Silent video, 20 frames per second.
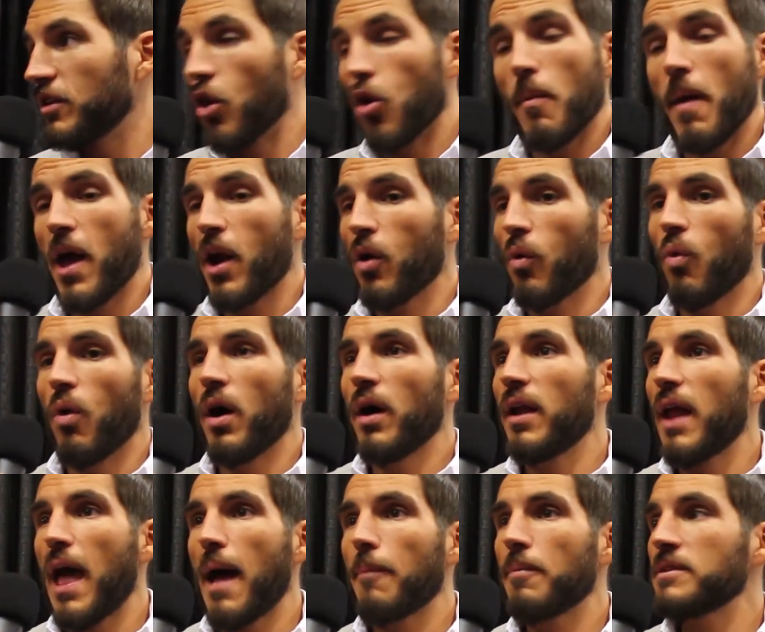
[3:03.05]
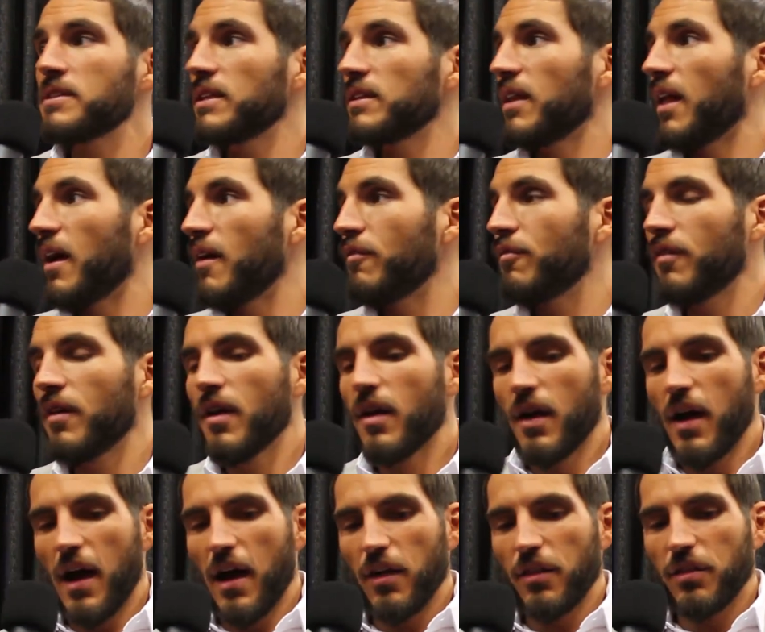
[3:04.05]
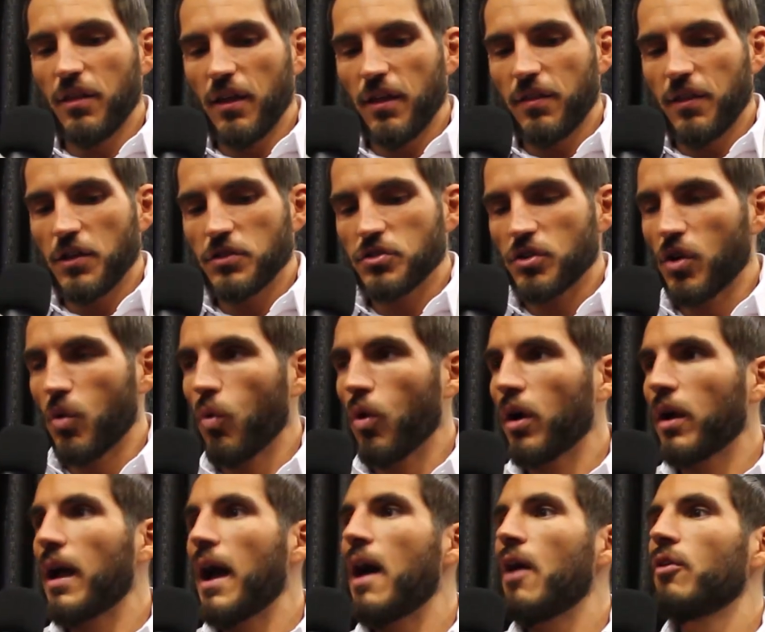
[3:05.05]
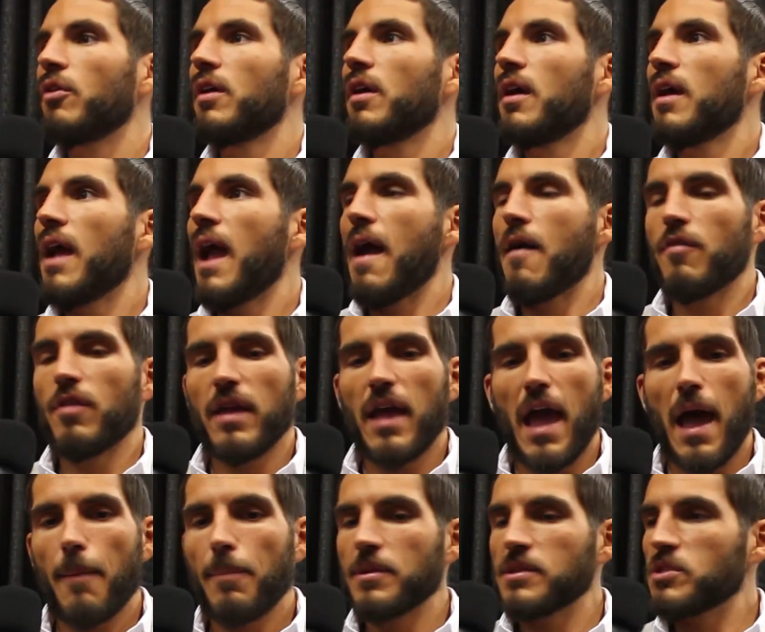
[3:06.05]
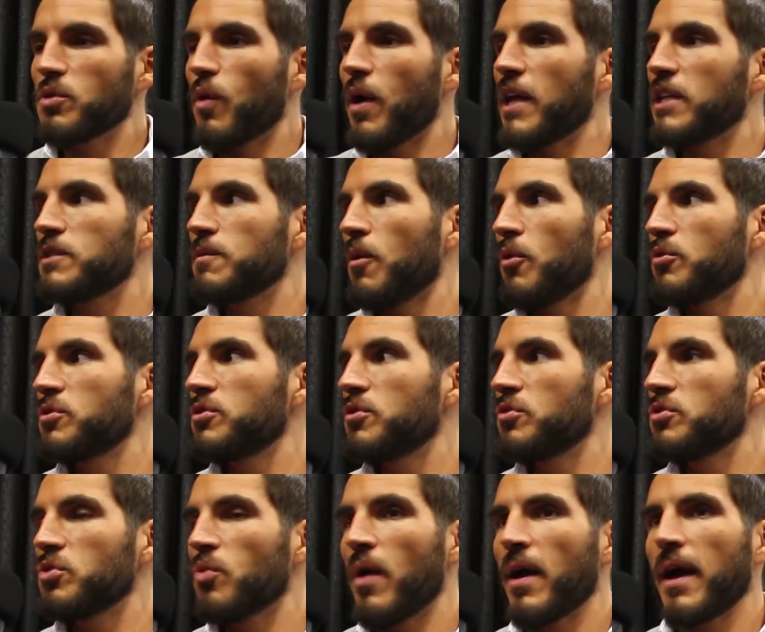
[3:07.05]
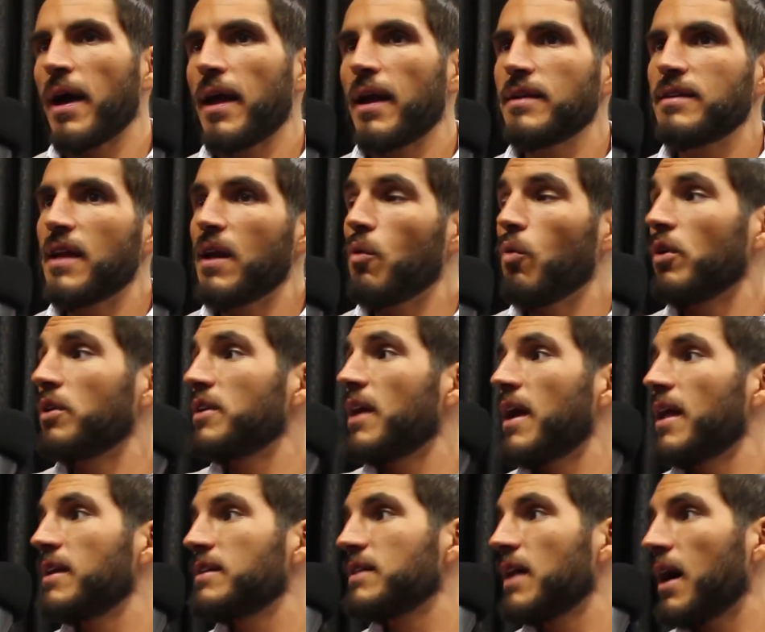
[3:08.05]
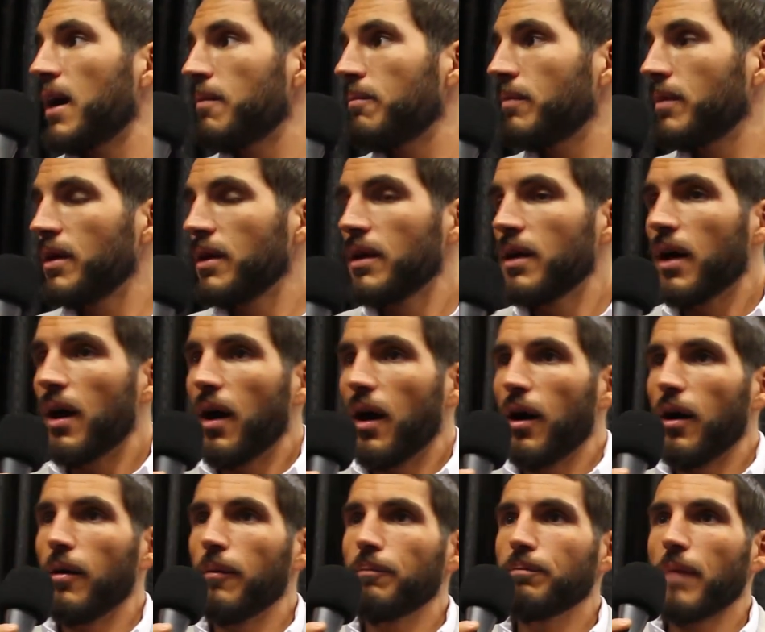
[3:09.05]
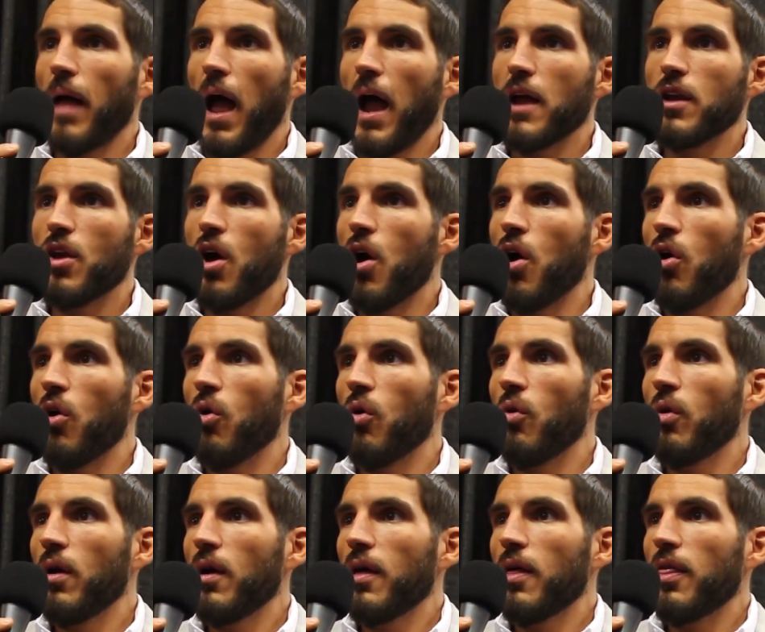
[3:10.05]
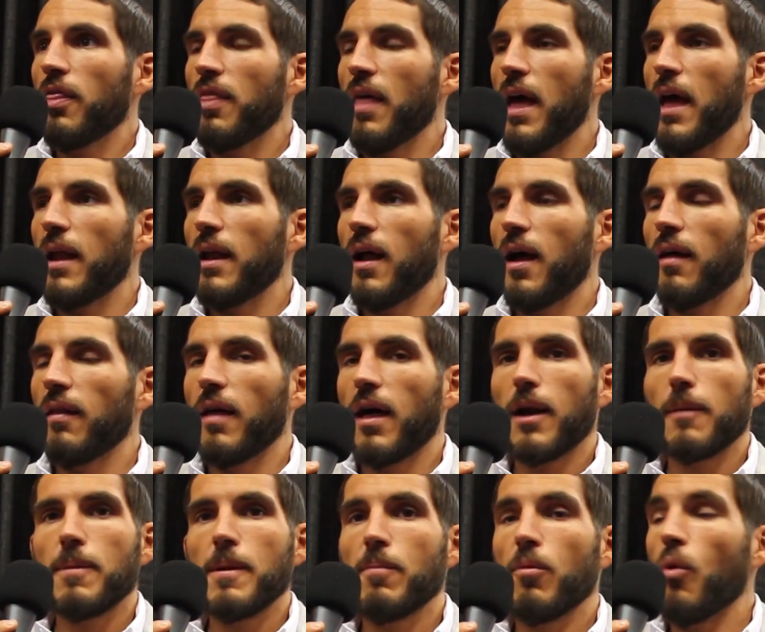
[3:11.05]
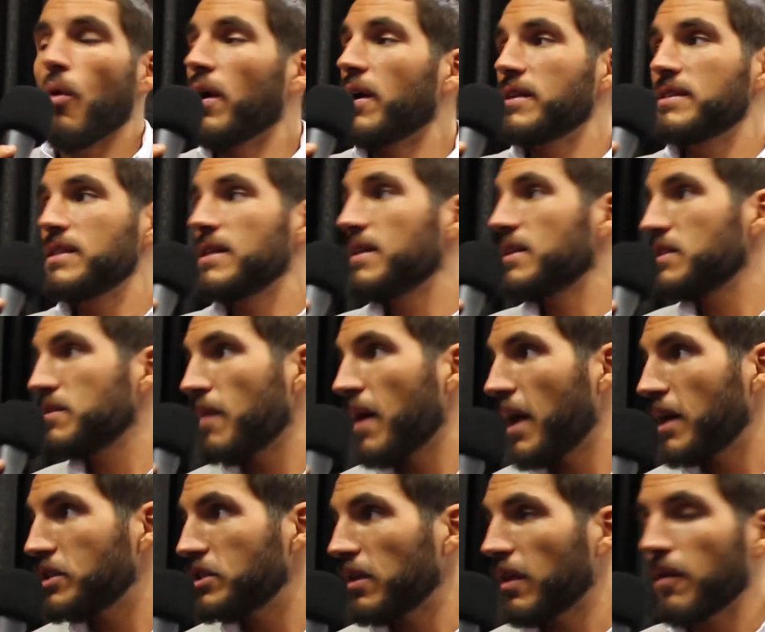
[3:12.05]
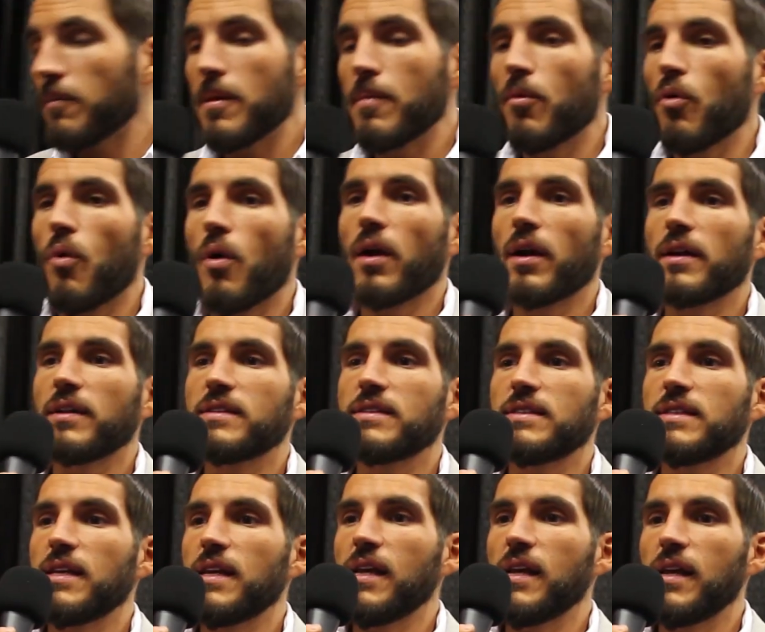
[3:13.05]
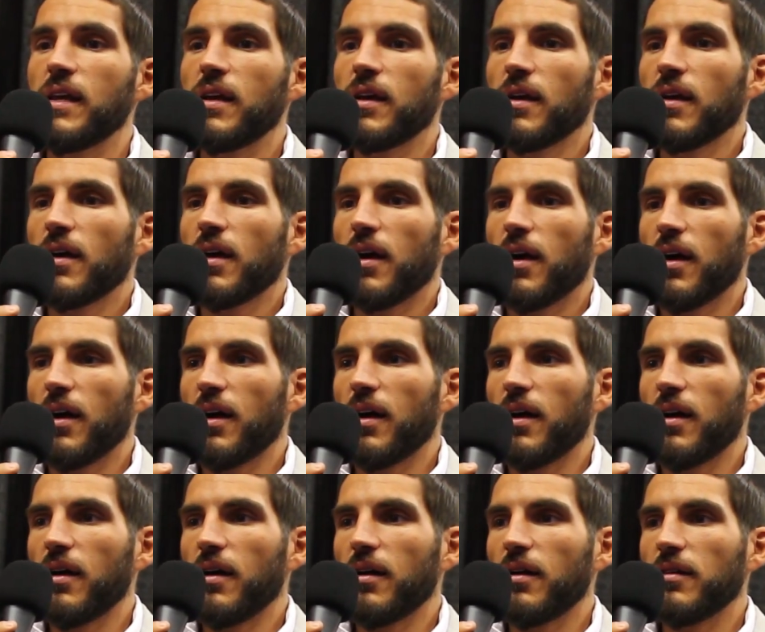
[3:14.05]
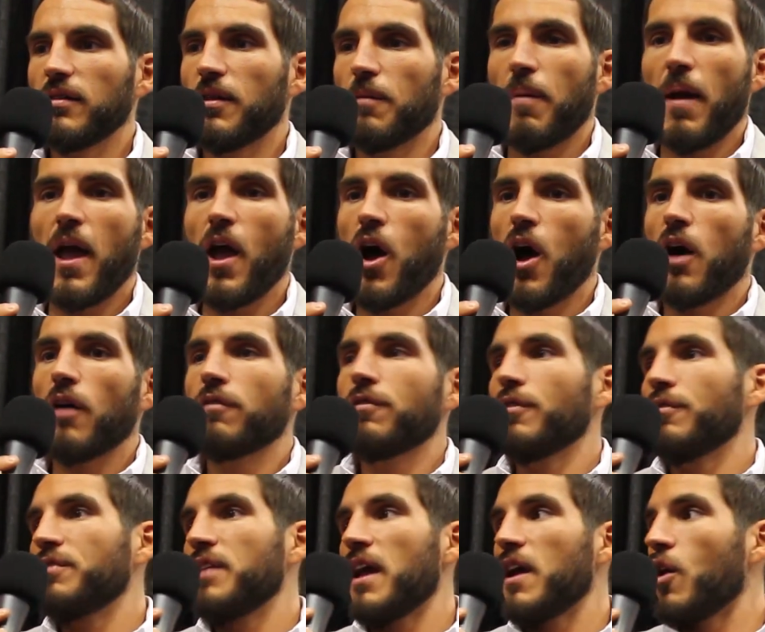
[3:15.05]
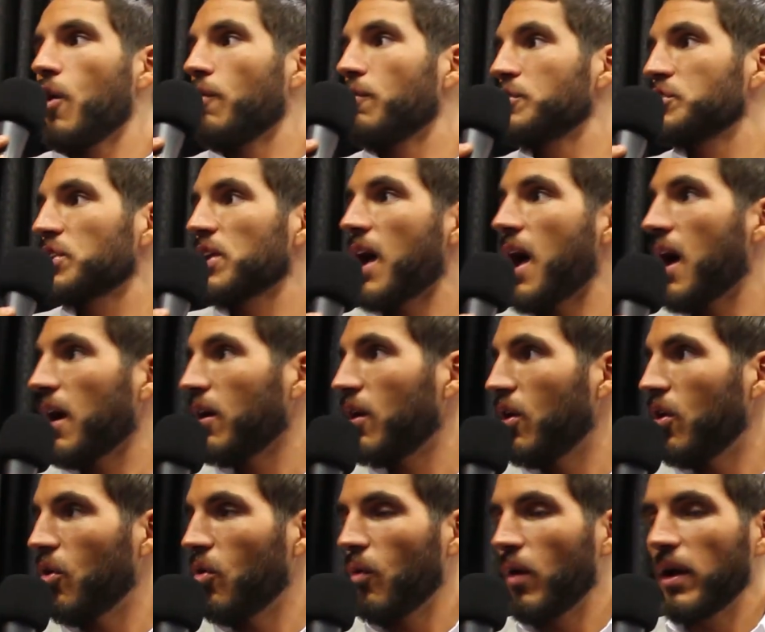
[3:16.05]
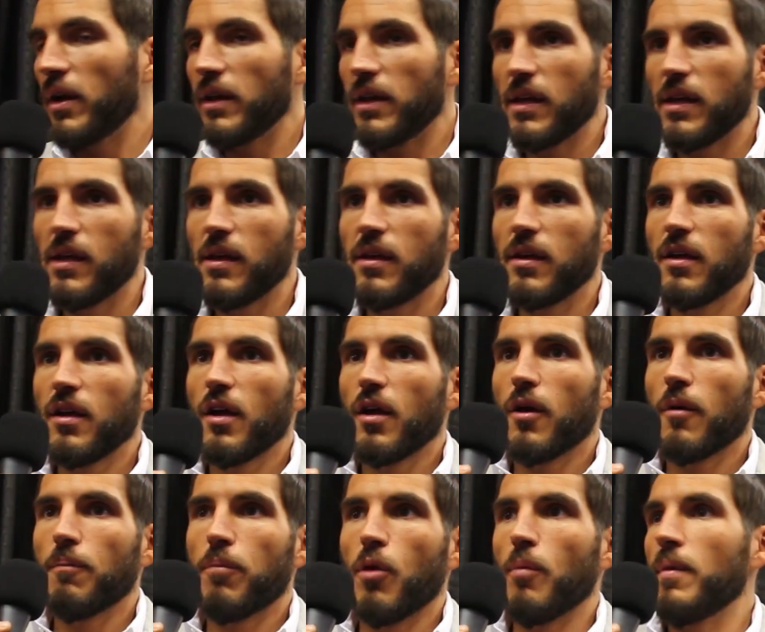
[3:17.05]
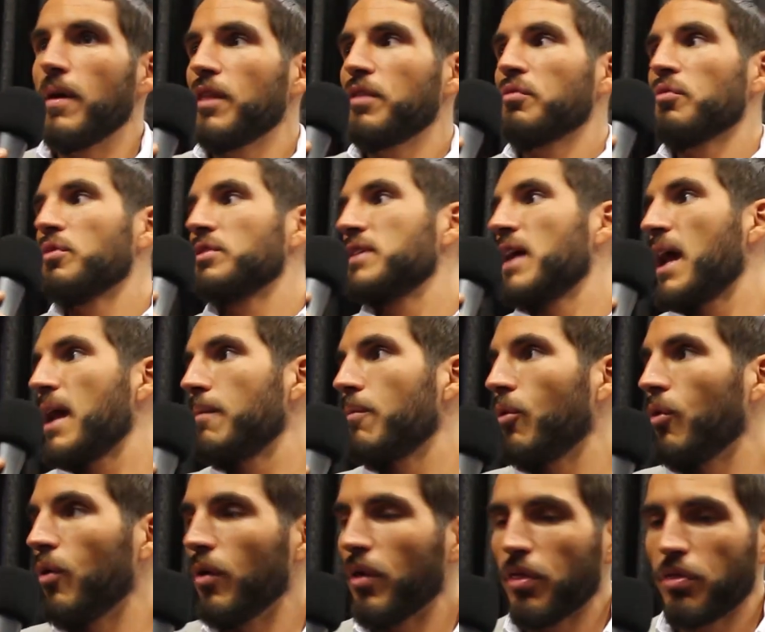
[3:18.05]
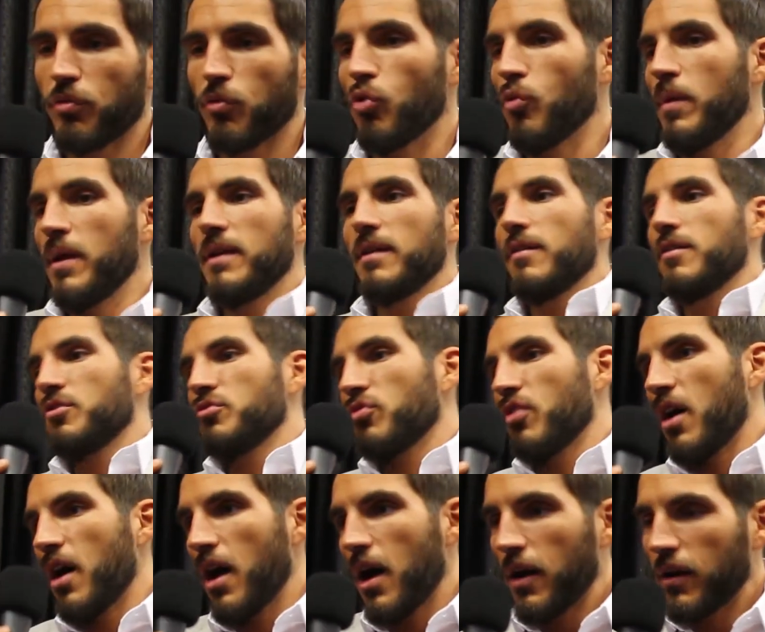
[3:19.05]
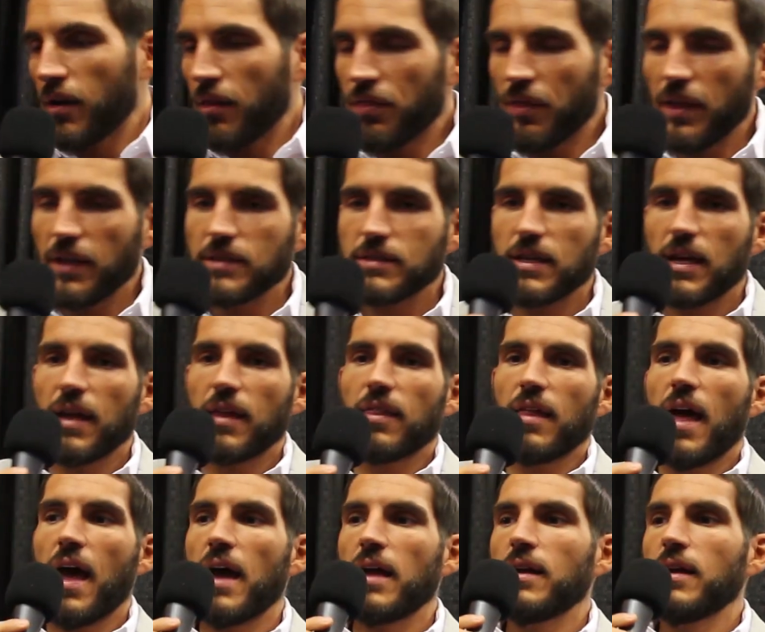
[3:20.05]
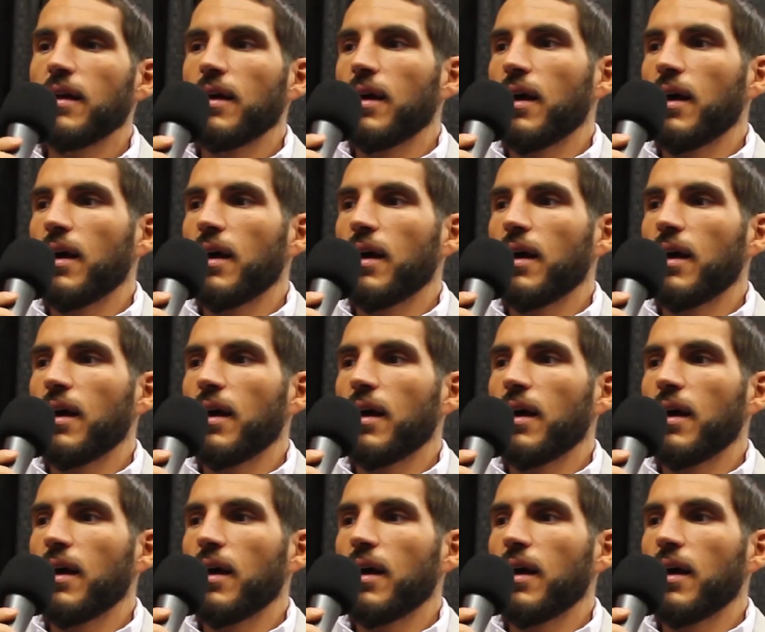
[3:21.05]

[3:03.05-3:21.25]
No matter what happens in life, I think things are gonna work out. Everything happens the way it's supposed to. So I kind of take one day at a time. I know that a lot of people wanted to see this match. A lot of people wanted to see the payoff of TakeOver Chicago when he put me through a table and threw me to the Tron and things like that.